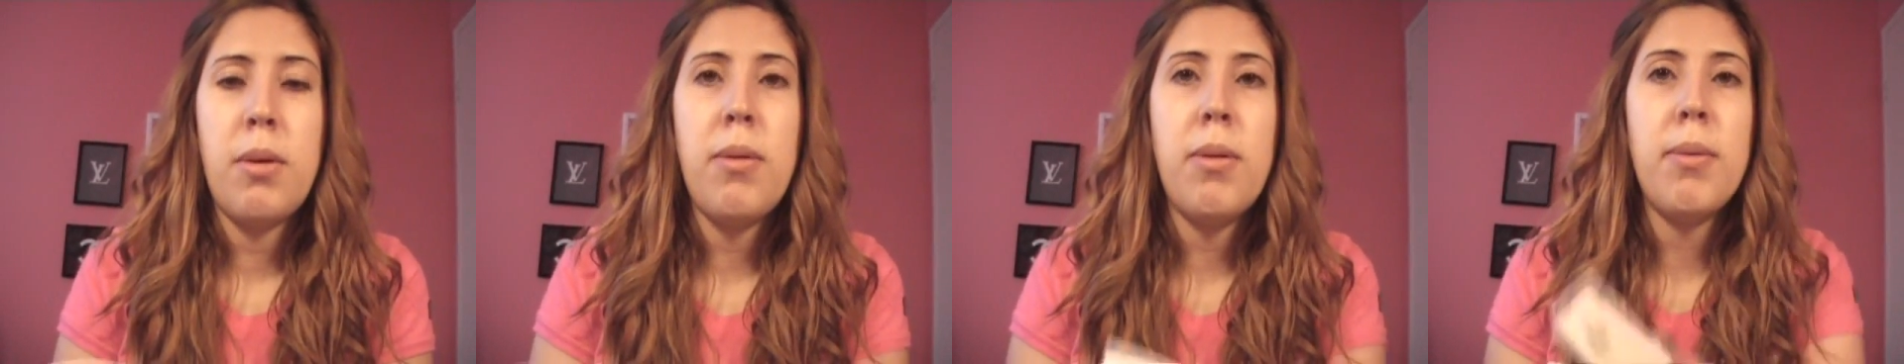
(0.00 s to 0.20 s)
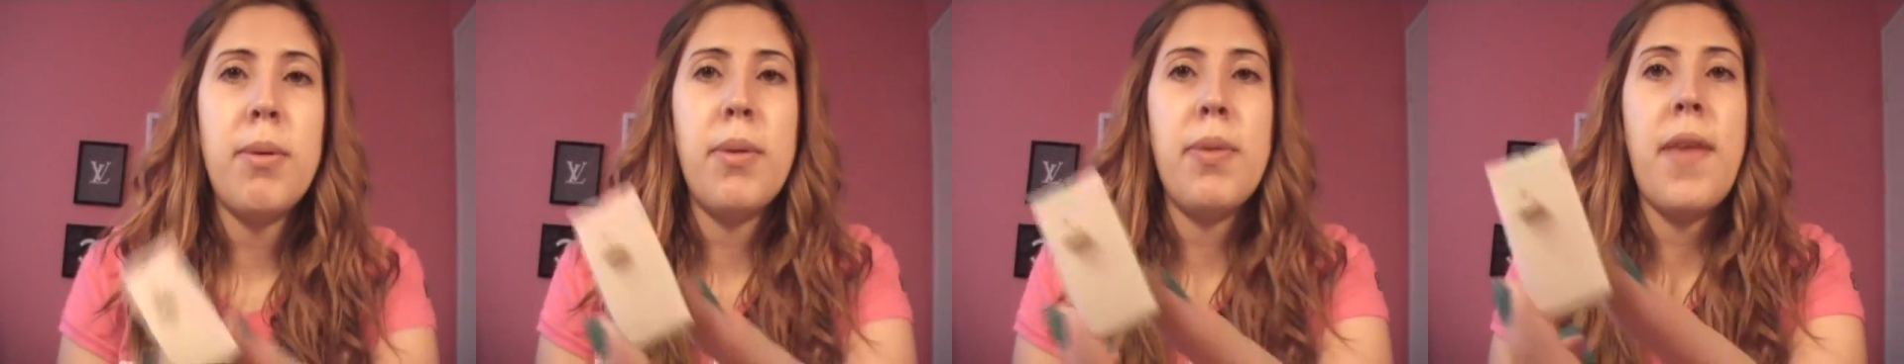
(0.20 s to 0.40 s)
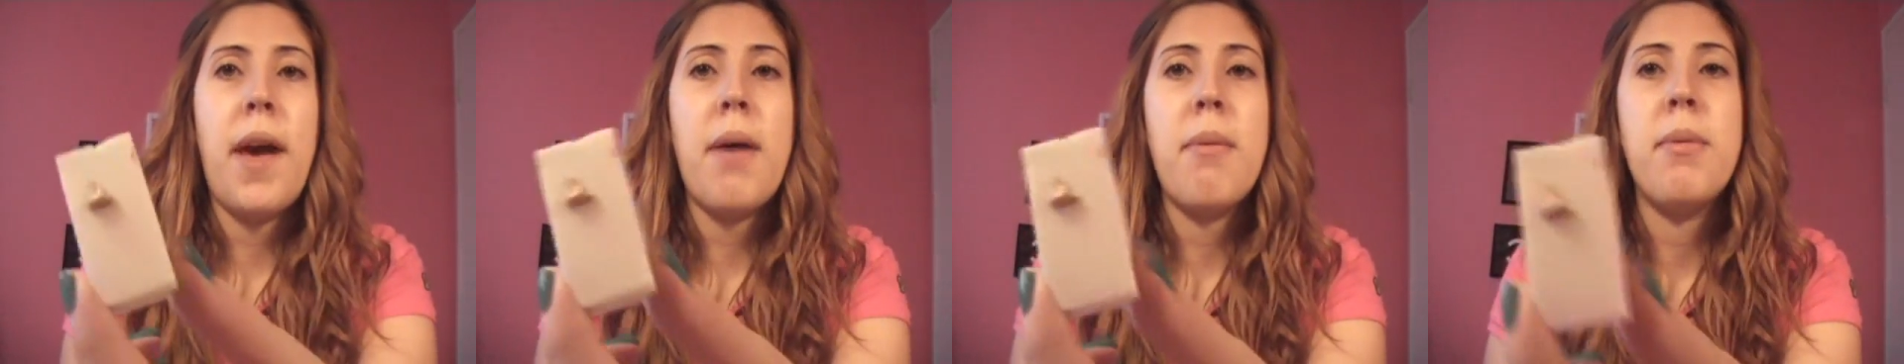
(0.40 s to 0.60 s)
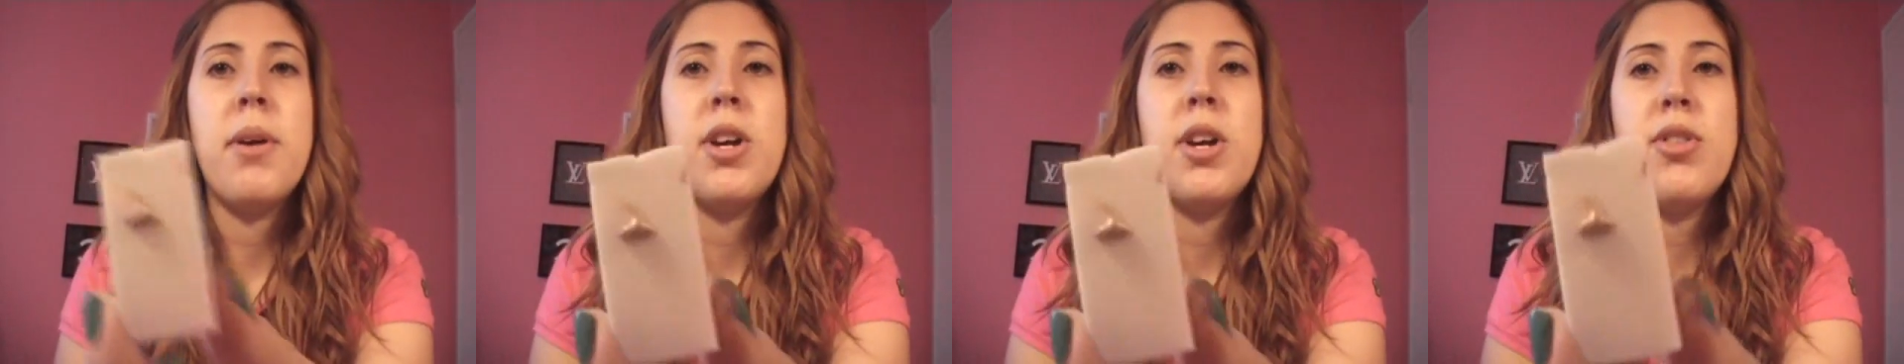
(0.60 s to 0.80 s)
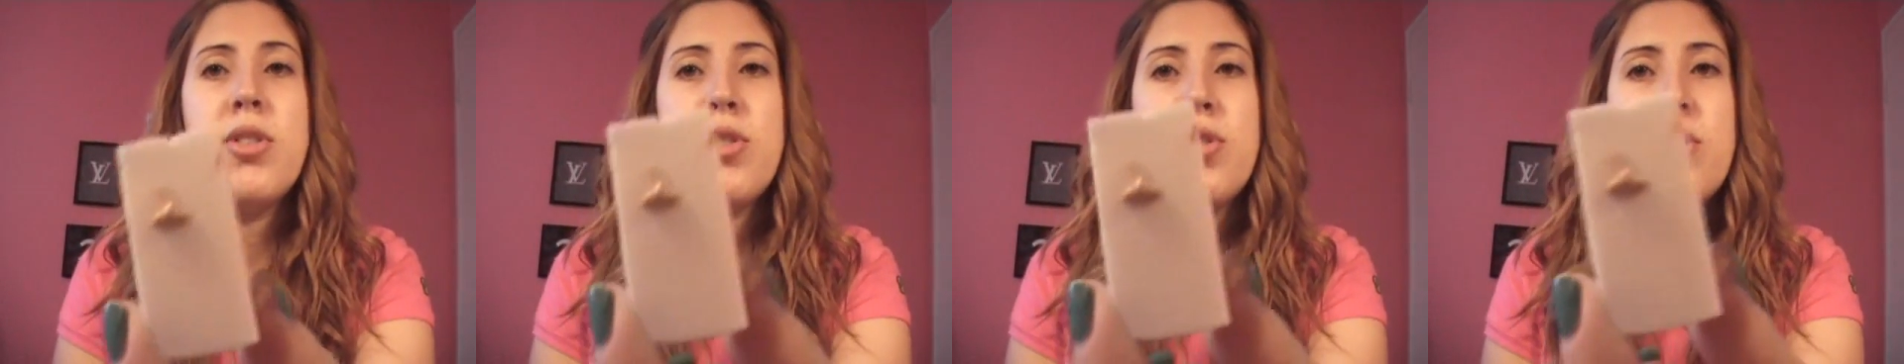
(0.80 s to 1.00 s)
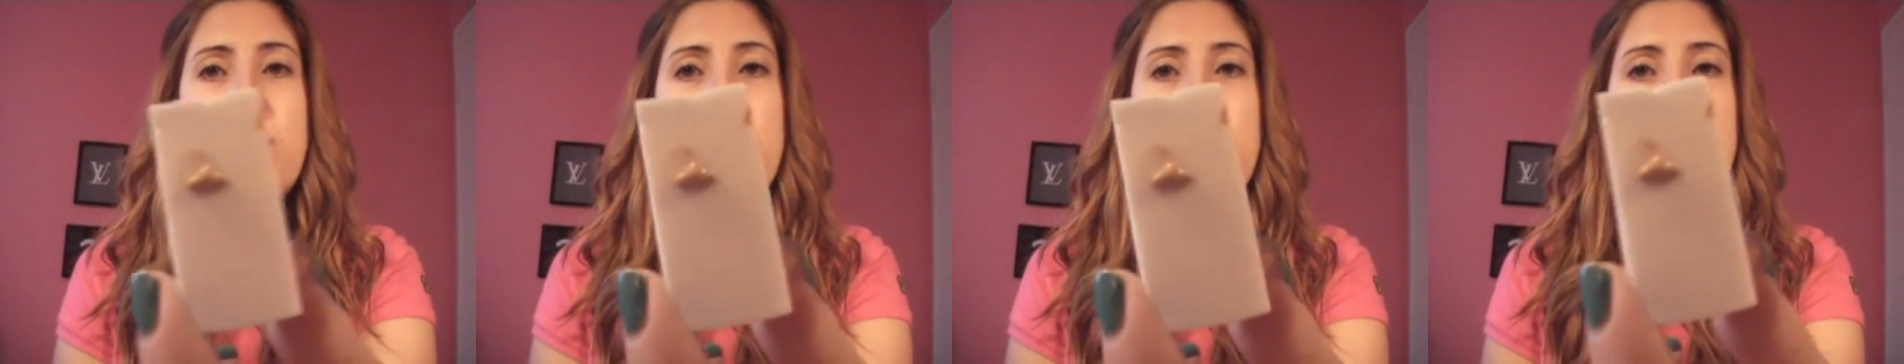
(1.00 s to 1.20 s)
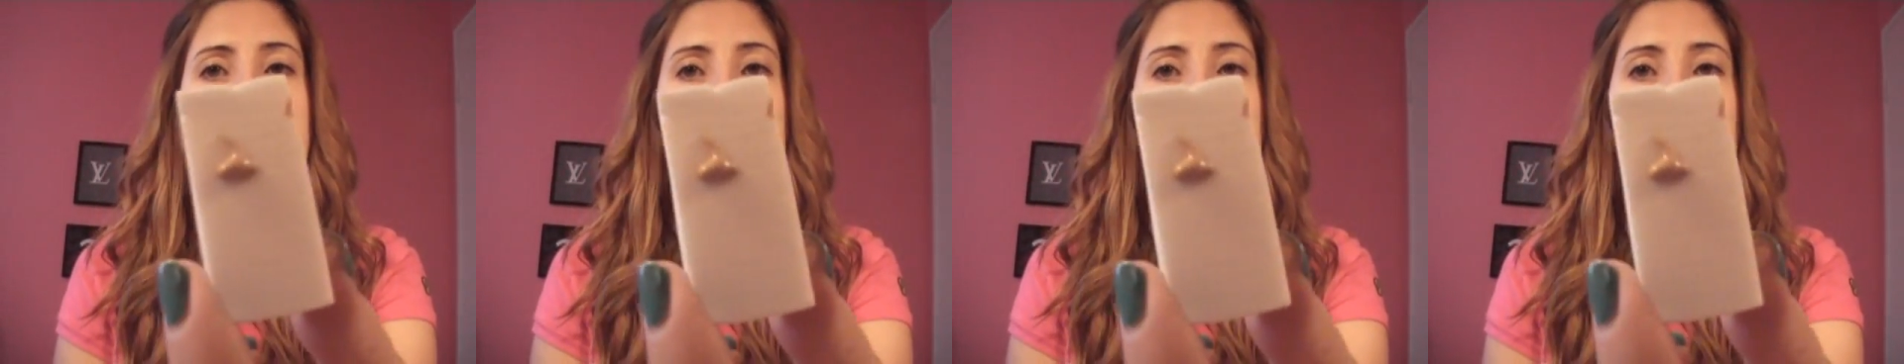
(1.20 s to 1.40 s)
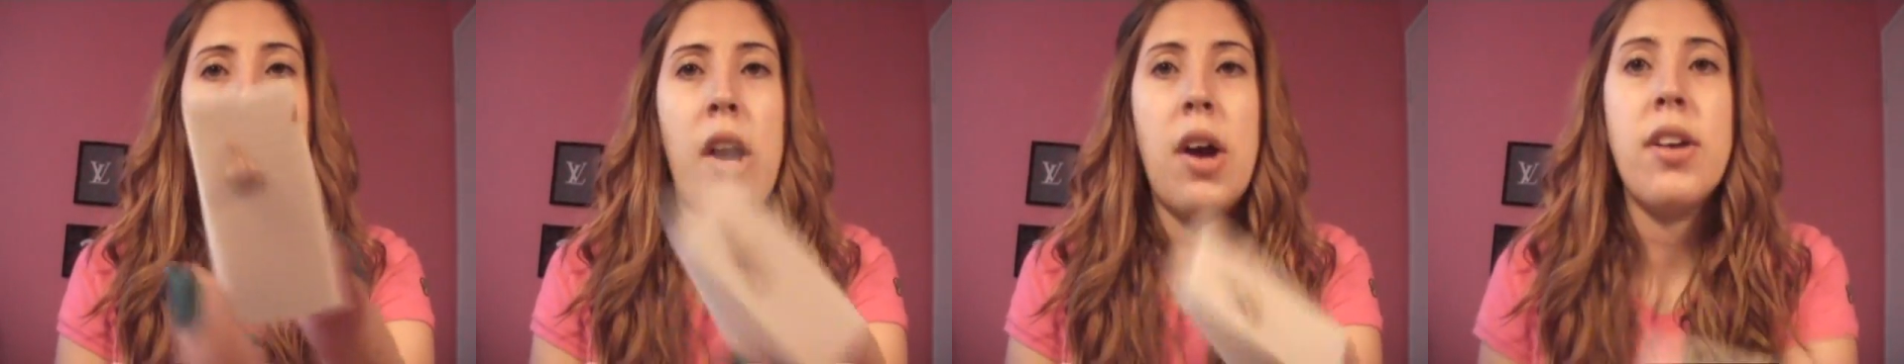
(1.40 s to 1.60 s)
maybe about that much
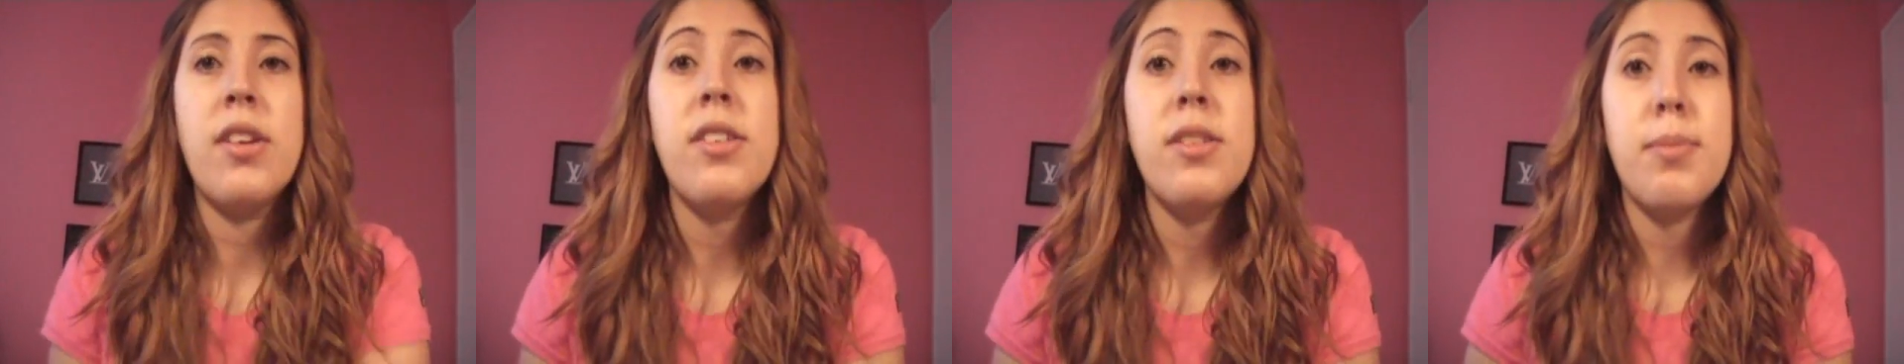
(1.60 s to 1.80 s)
on